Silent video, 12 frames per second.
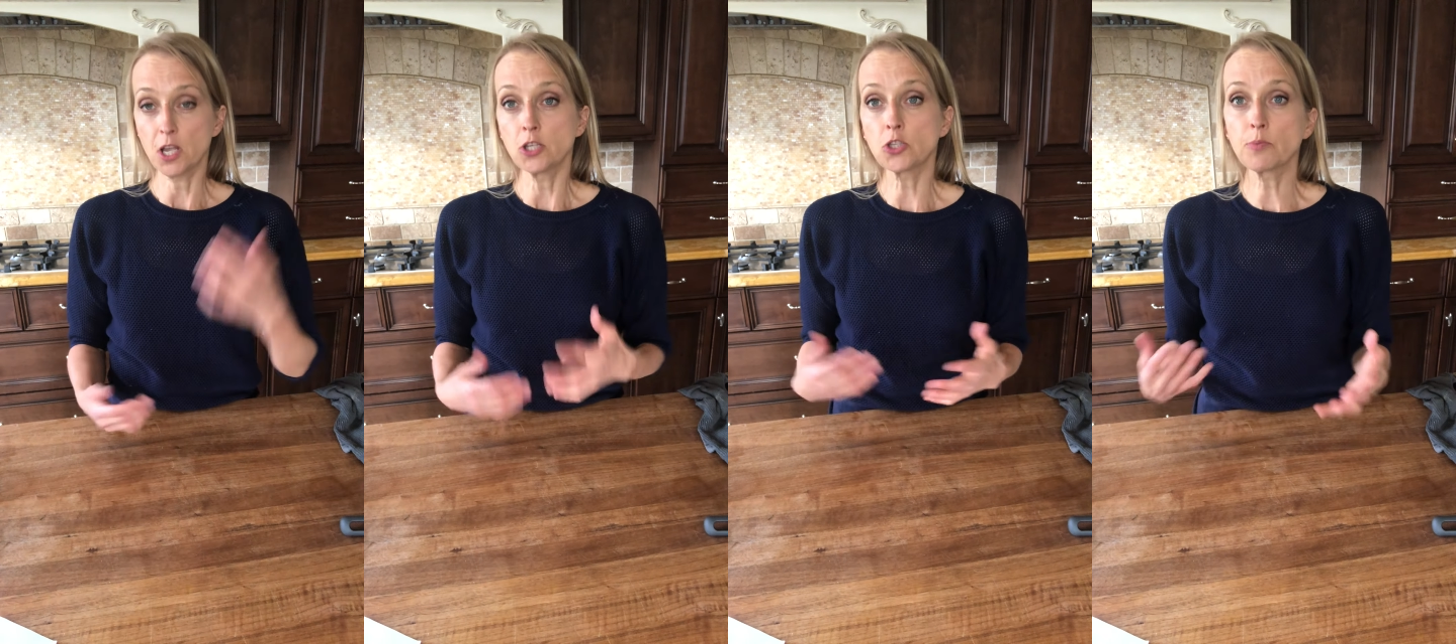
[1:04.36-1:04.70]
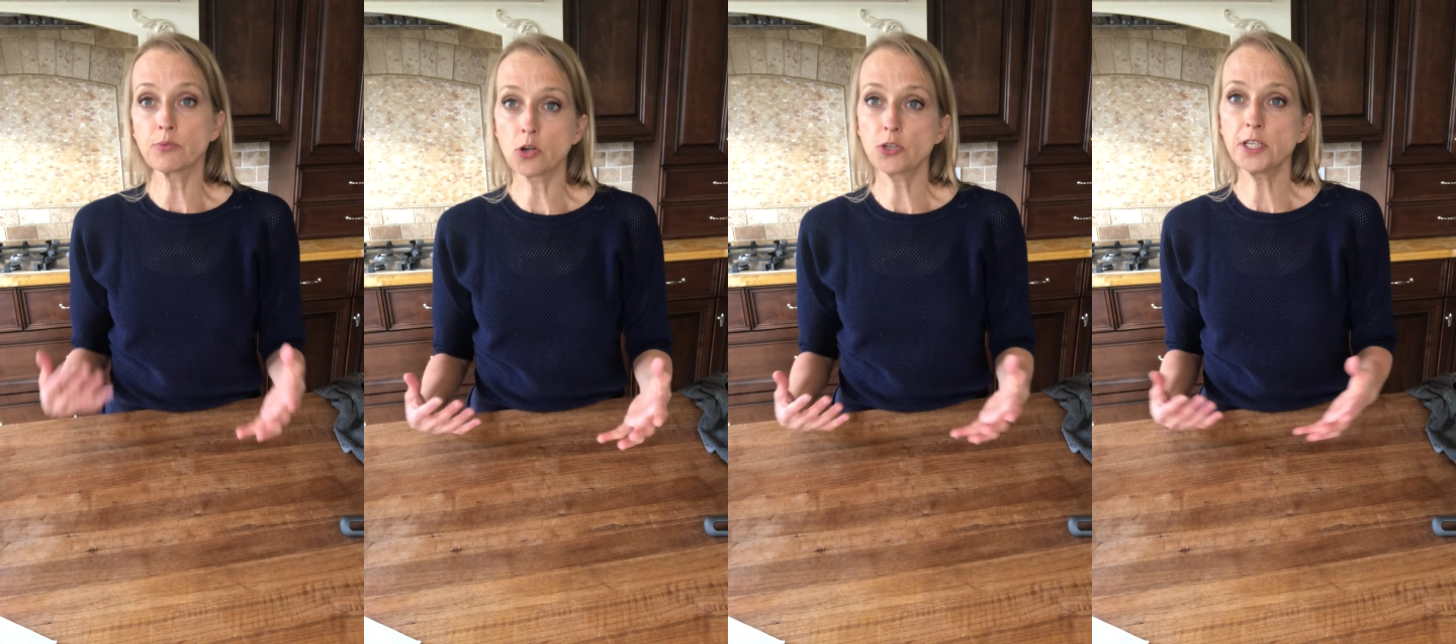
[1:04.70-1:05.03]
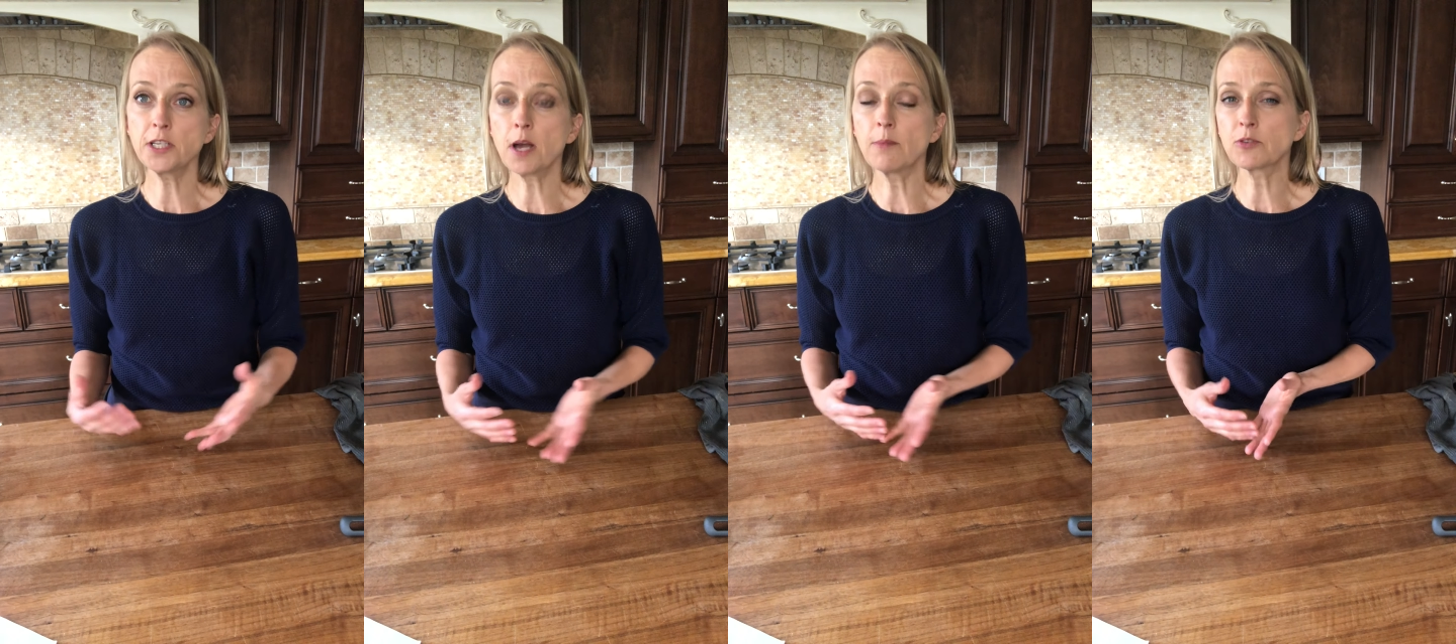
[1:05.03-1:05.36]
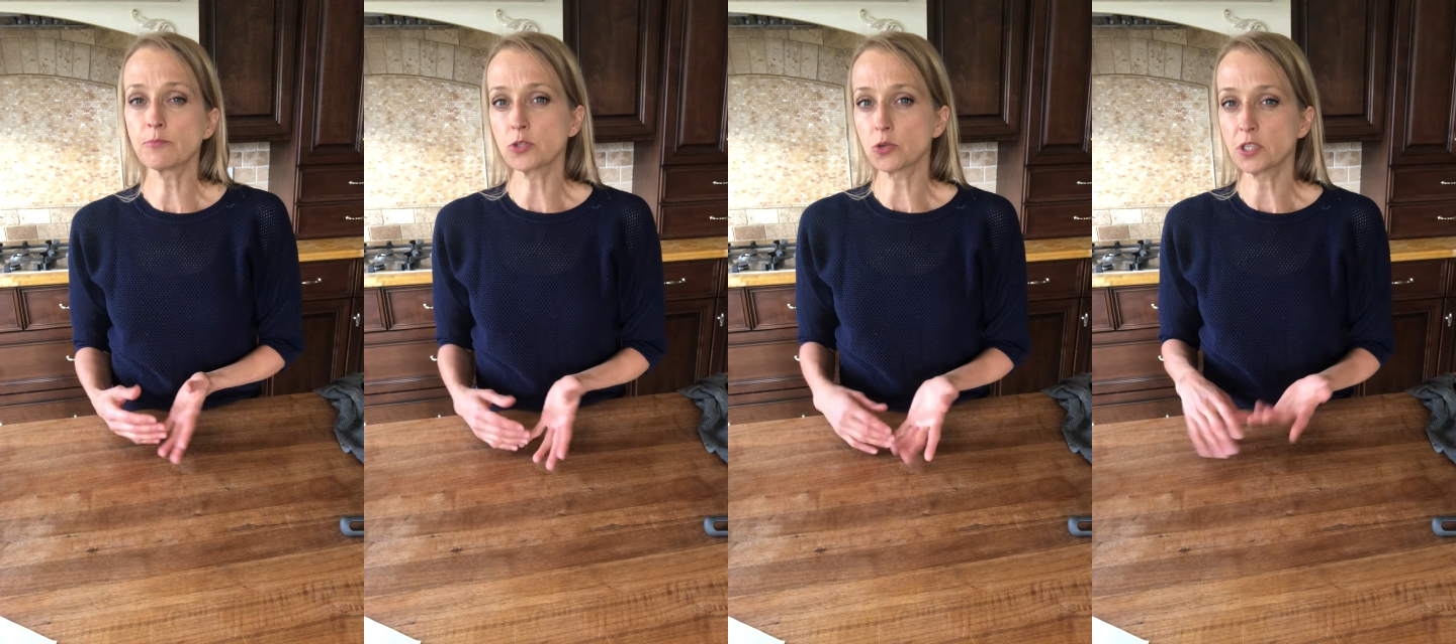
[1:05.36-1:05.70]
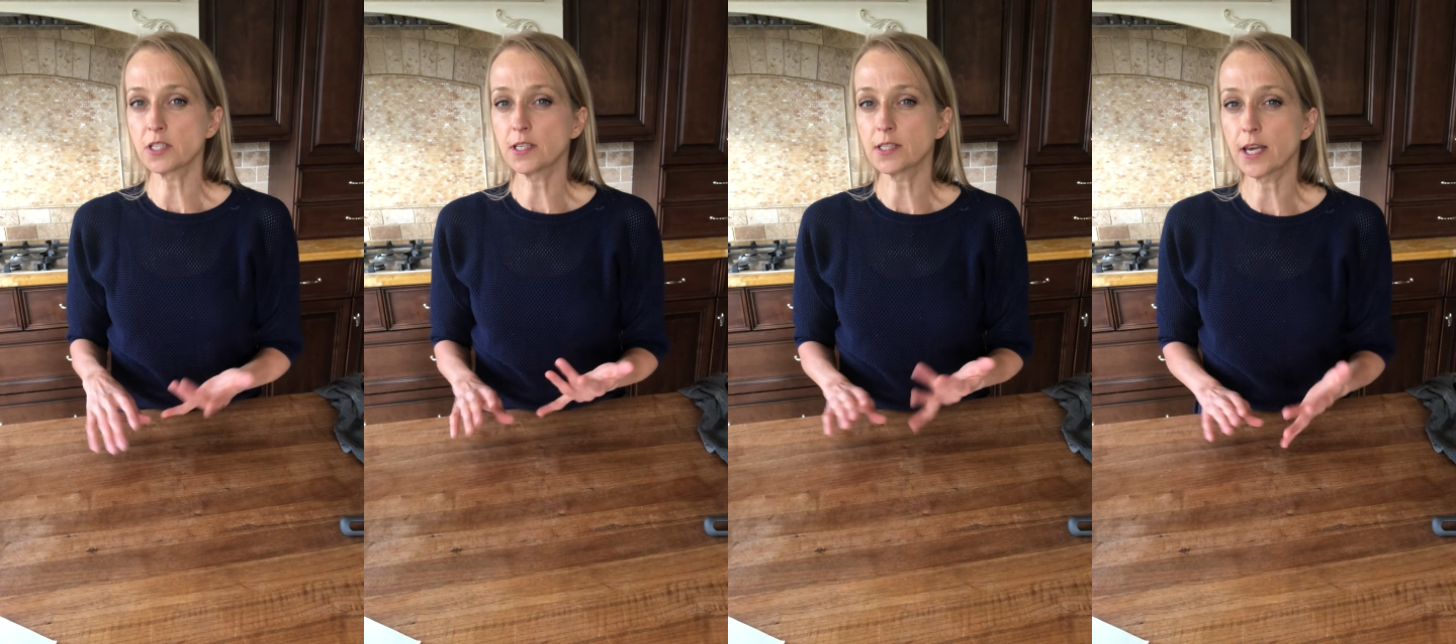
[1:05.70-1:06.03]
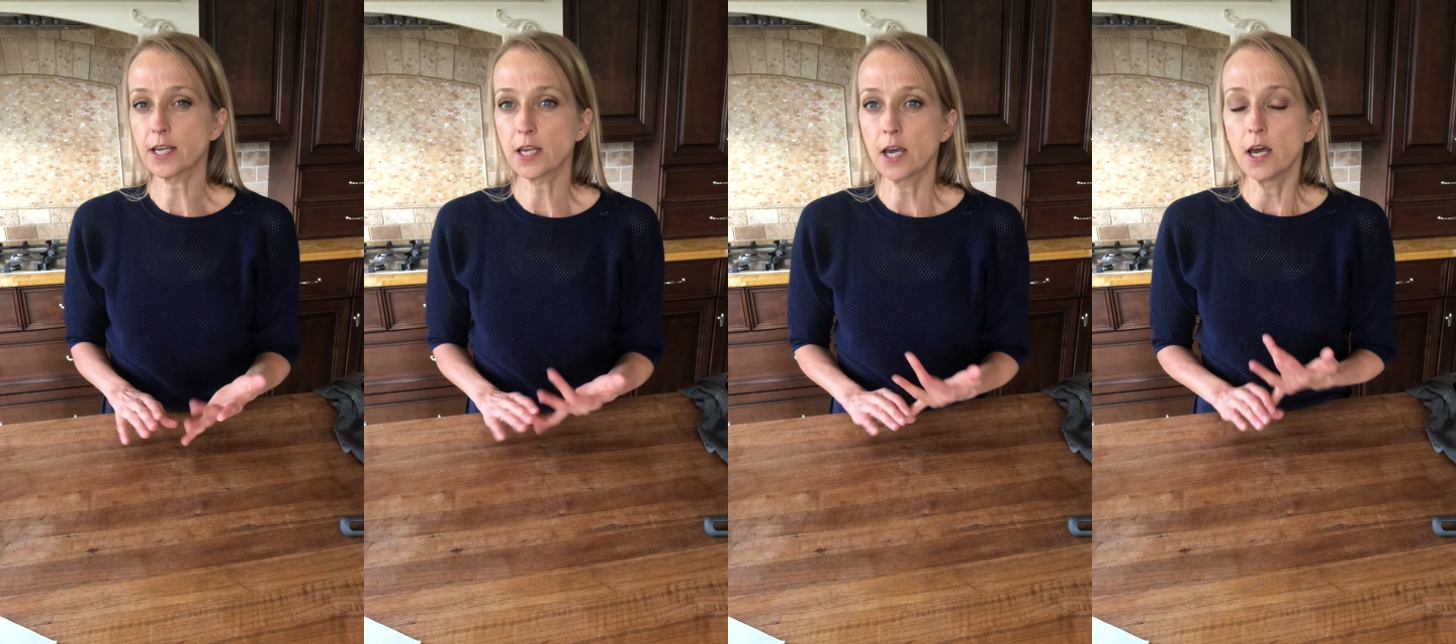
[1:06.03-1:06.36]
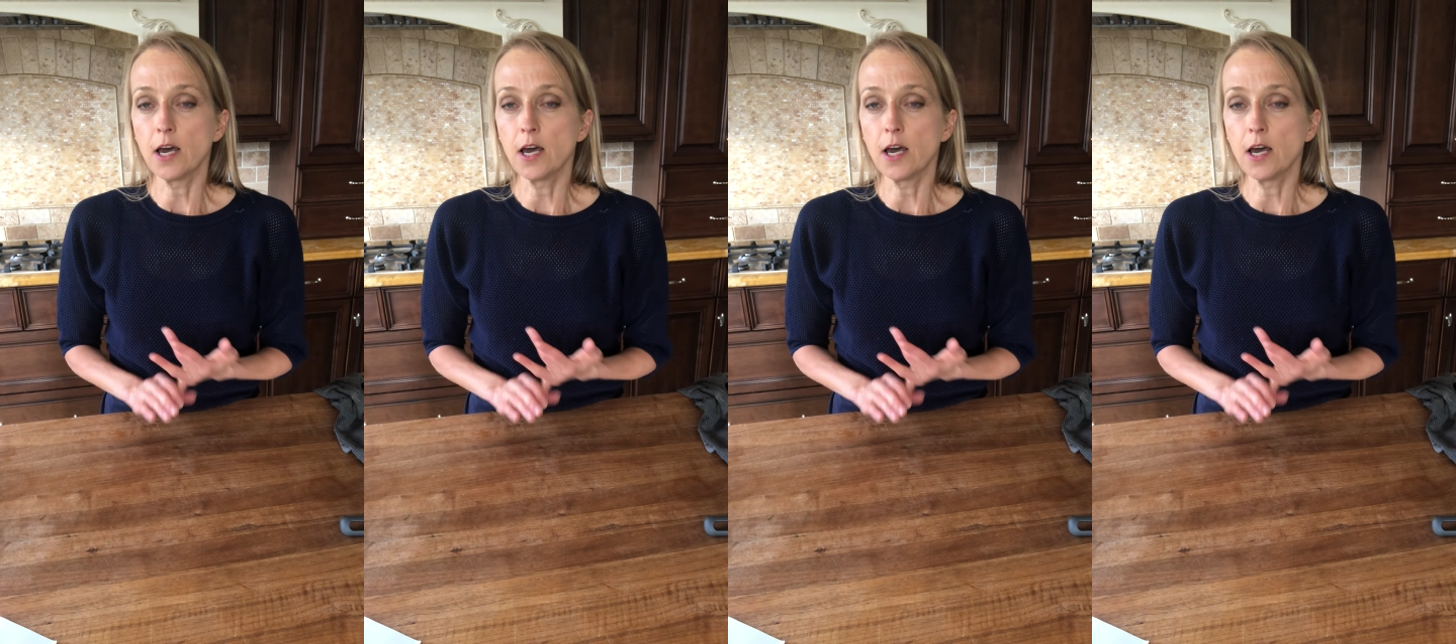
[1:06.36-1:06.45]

So protein comes from sources like,